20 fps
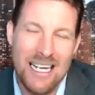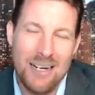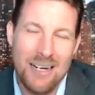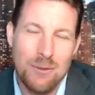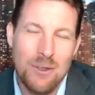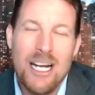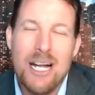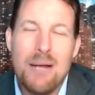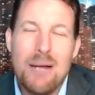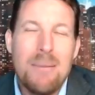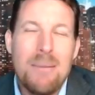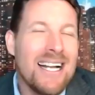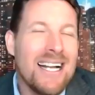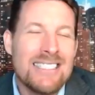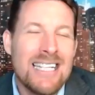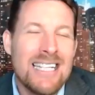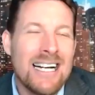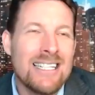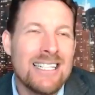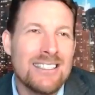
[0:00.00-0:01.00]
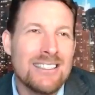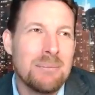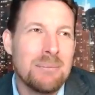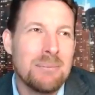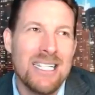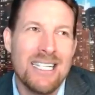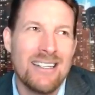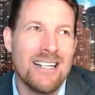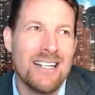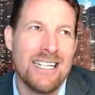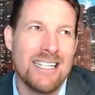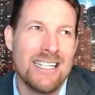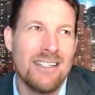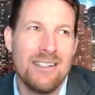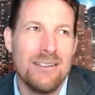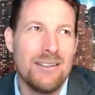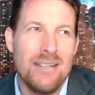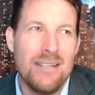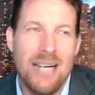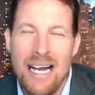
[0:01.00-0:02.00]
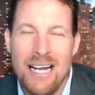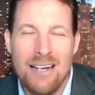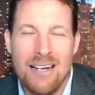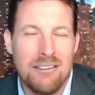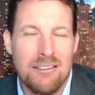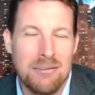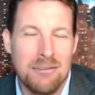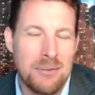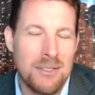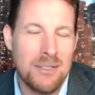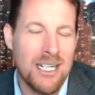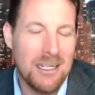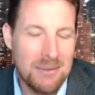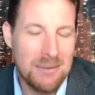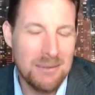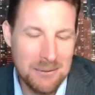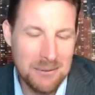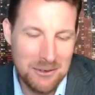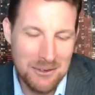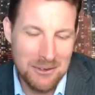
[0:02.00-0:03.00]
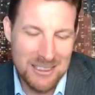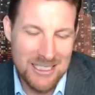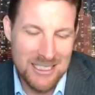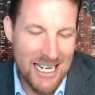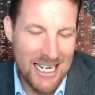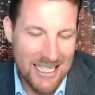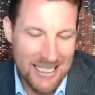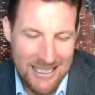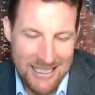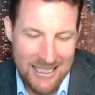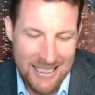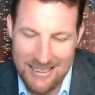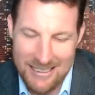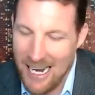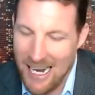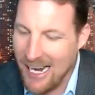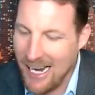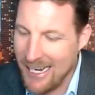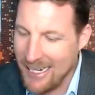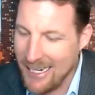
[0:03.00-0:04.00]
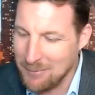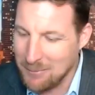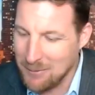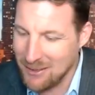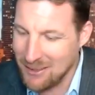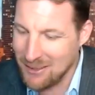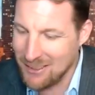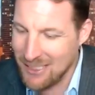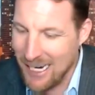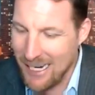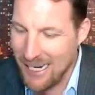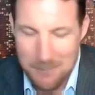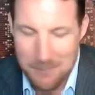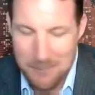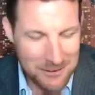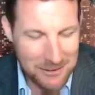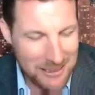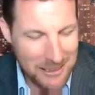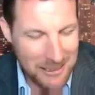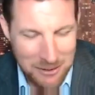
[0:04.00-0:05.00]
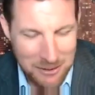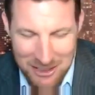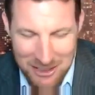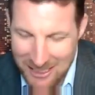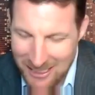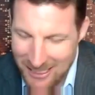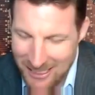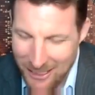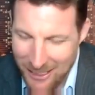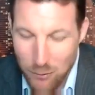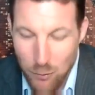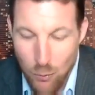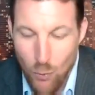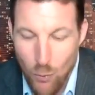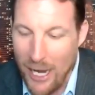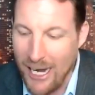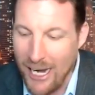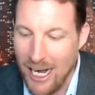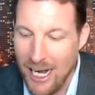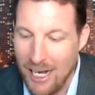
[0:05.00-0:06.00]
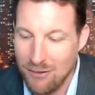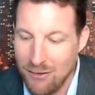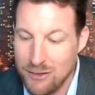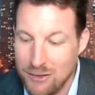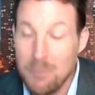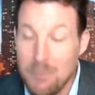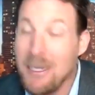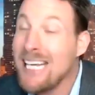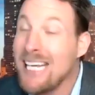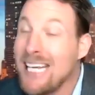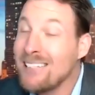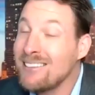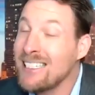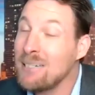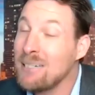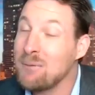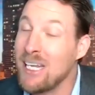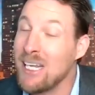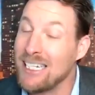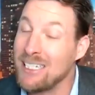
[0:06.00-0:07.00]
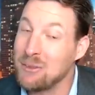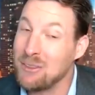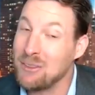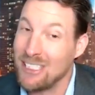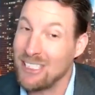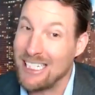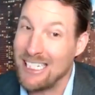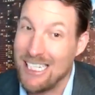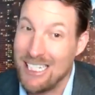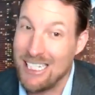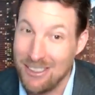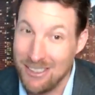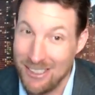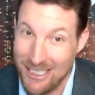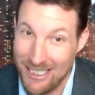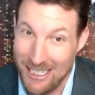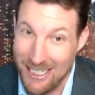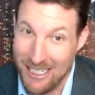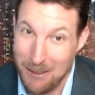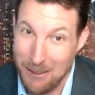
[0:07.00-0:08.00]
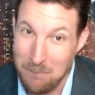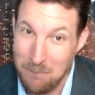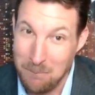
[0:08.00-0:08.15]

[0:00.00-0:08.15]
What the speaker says: Well, Jimena tells me like you have problems with date and times and time perception. Like you're way off. To me, it seemed like it was a year ago.